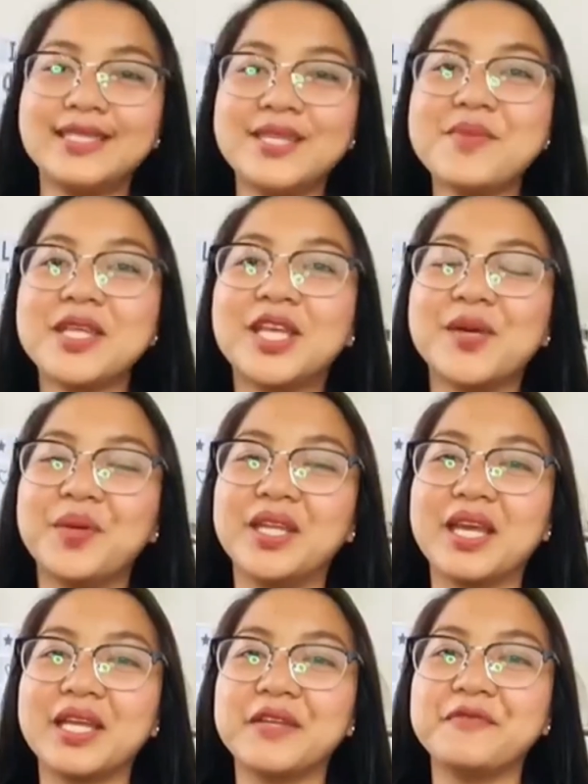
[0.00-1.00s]
intimate
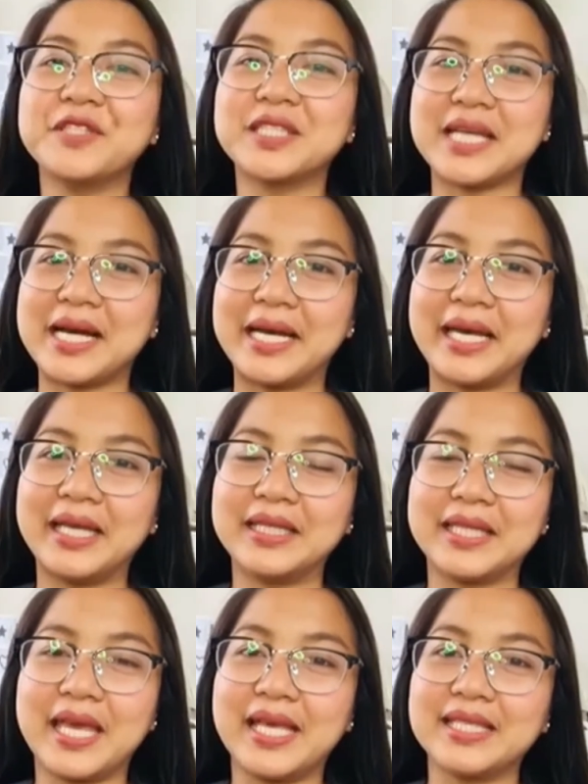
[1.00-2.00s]
communicative
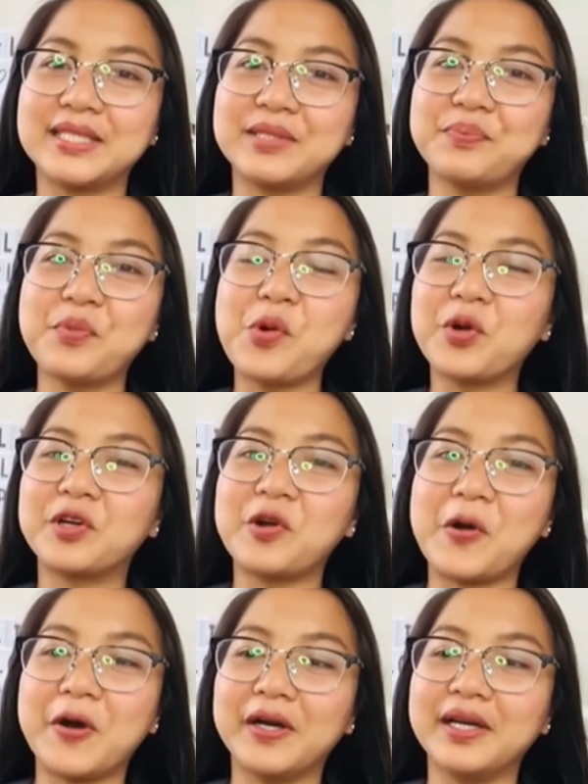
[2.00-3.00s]
style is
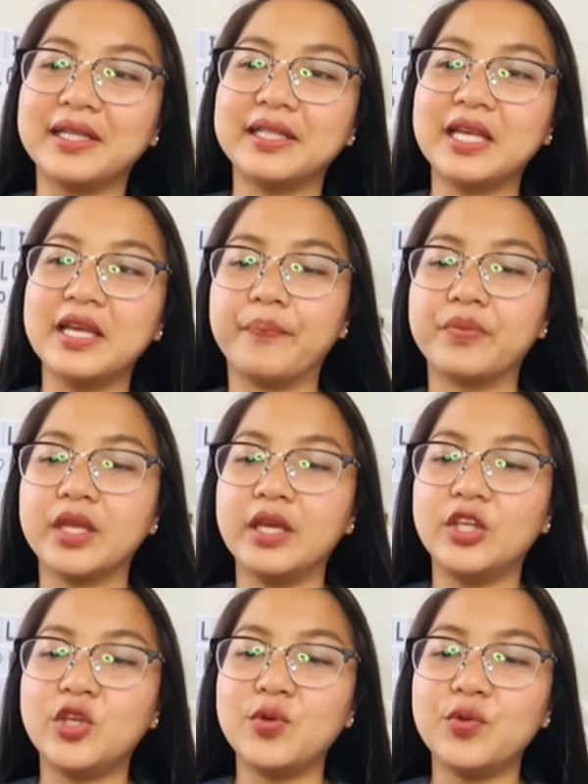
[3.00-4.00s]
more on,
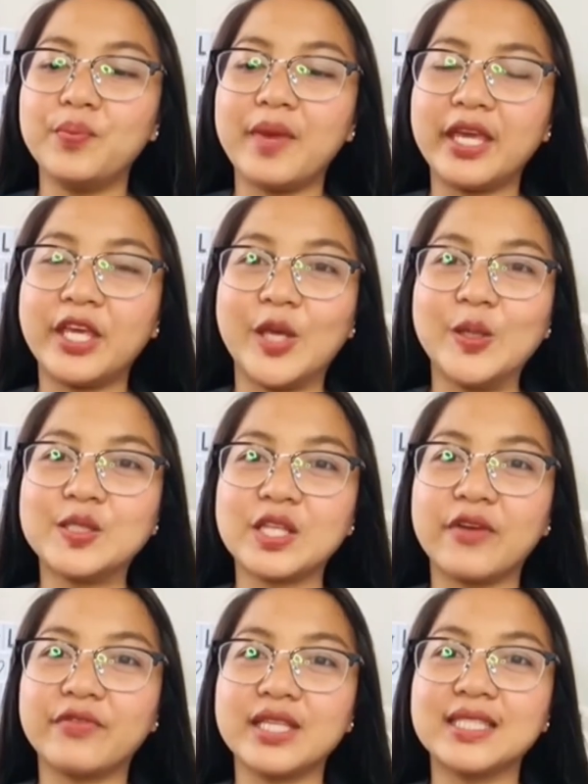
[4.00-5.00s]
you make
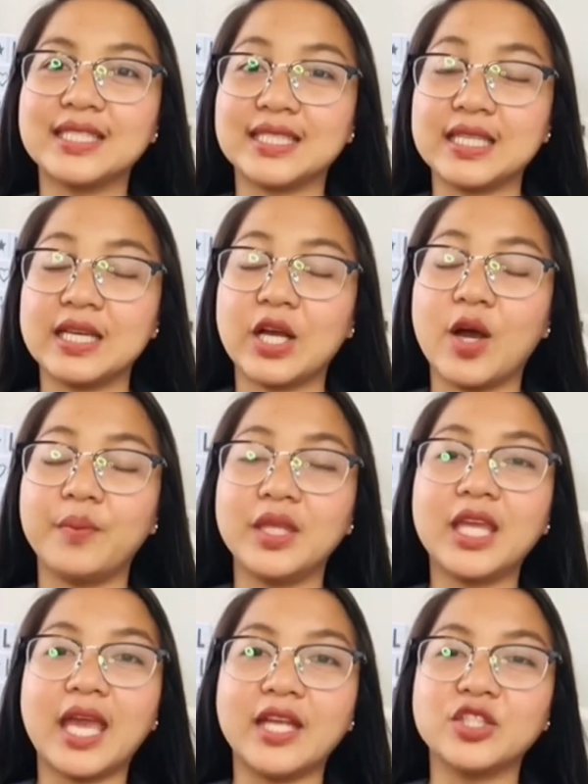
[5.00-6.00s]
use of this
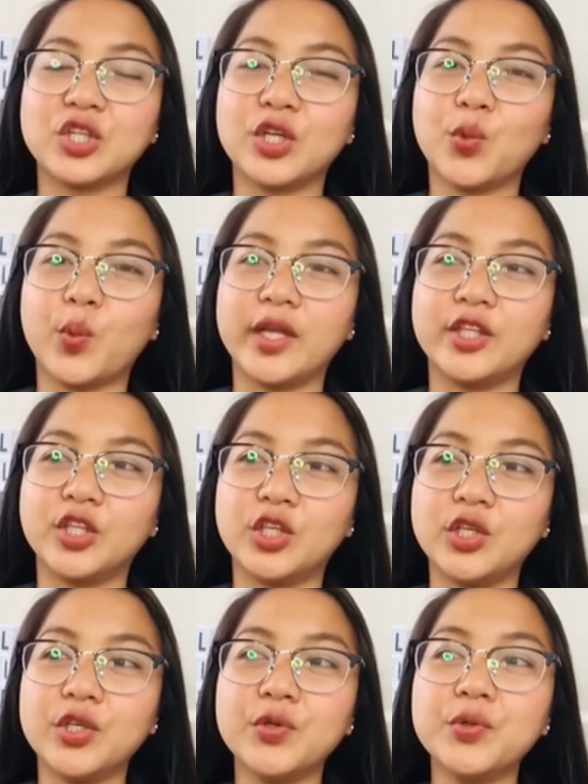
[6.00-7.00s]
communication
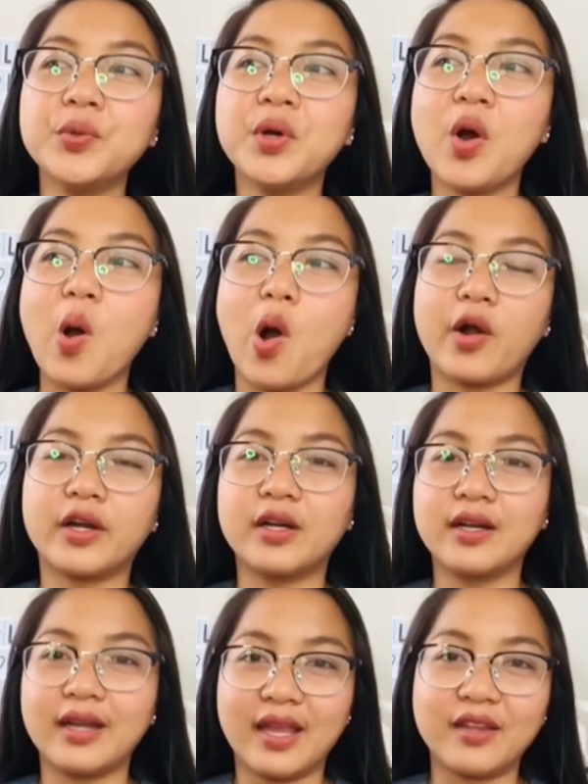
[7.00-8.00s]
when you
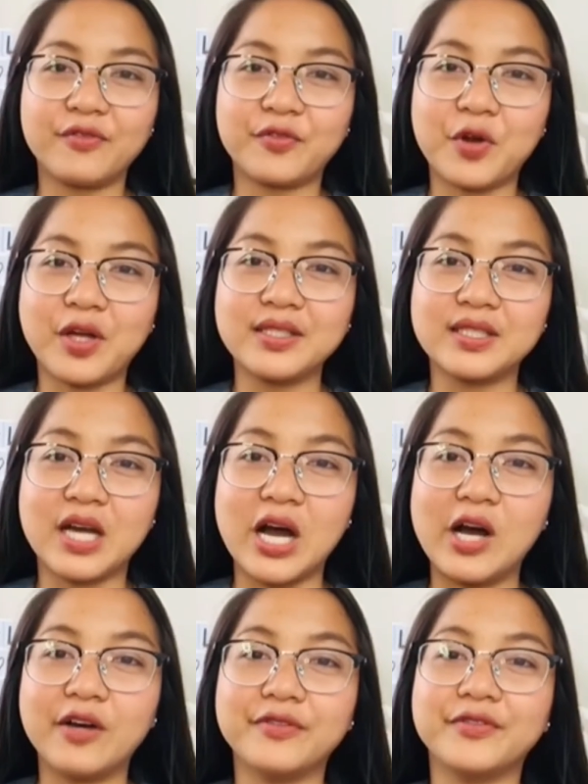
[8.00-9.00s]
are in front
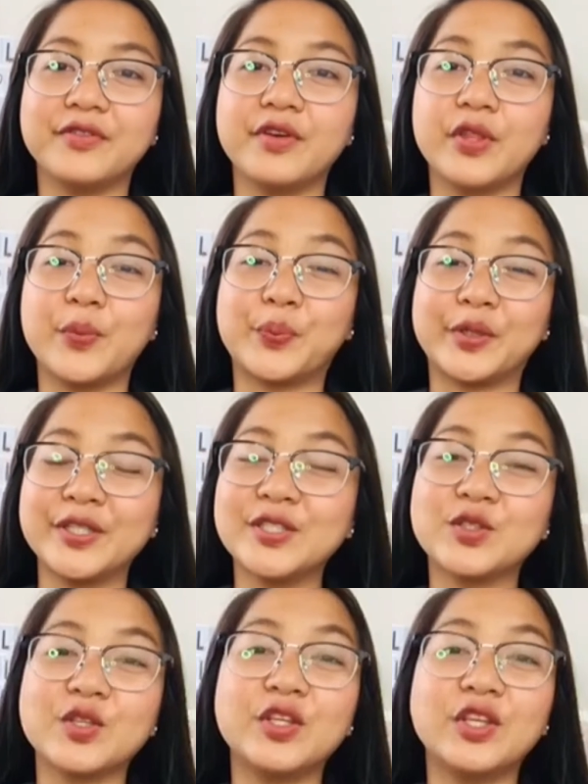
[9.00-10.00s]
of the
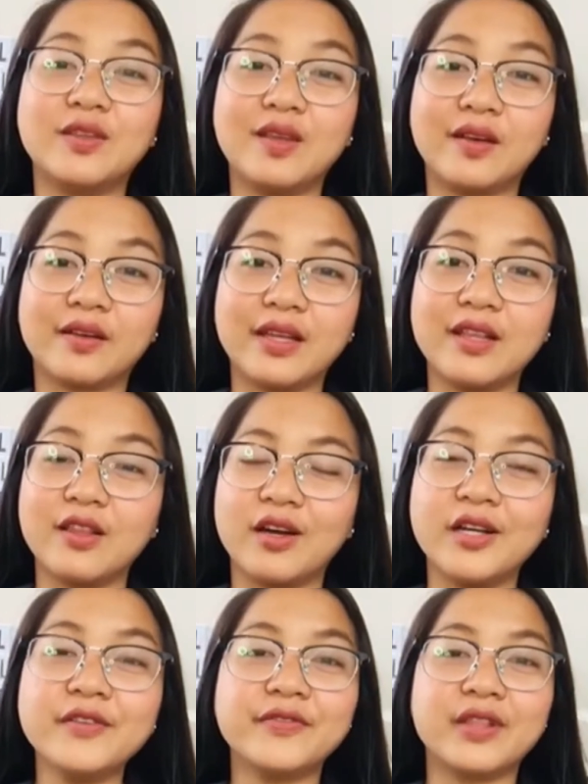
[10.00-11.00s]
person you dearly
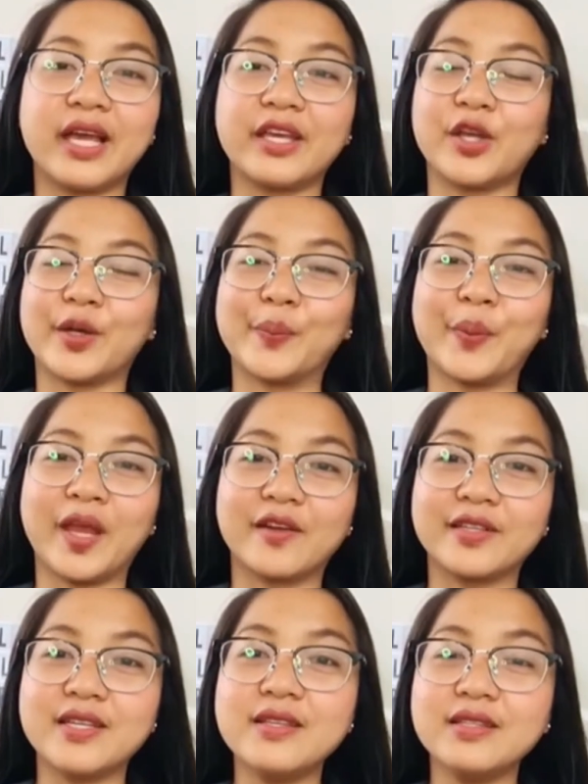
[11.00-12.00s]
love, like your
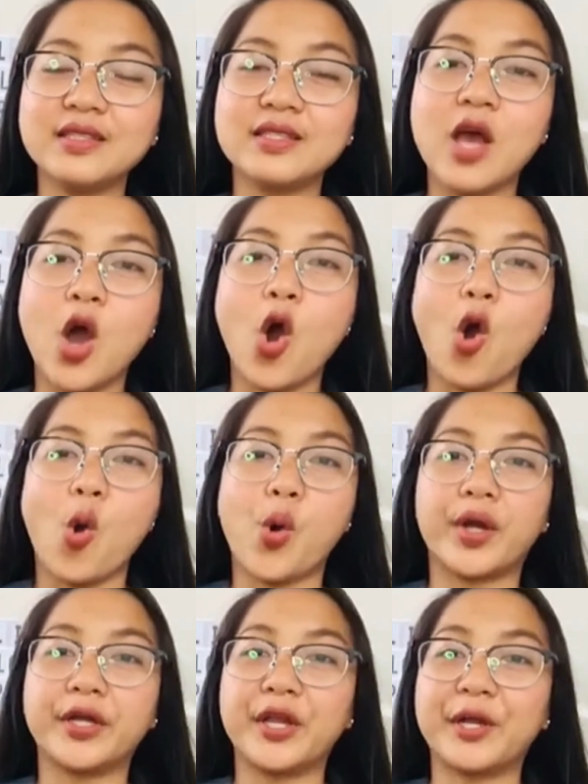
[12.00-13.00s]
parents
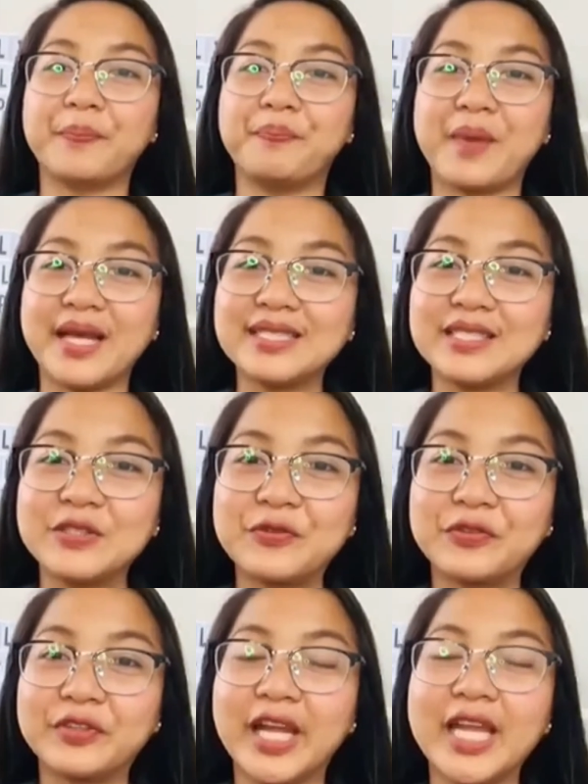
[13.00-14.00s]
or your
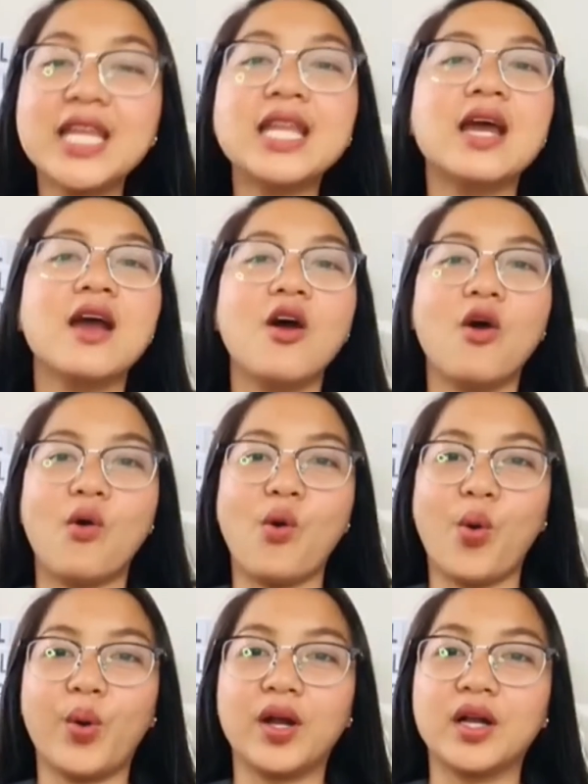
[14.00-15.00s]
best friend
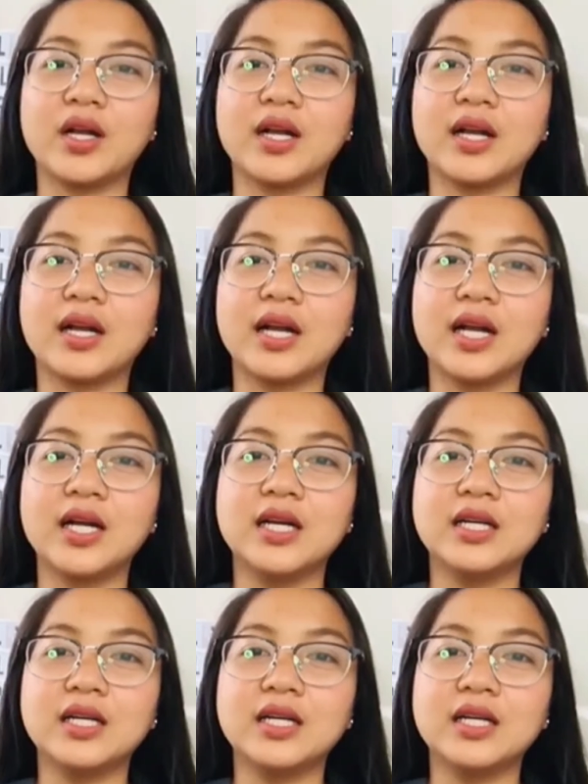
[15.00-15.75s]
or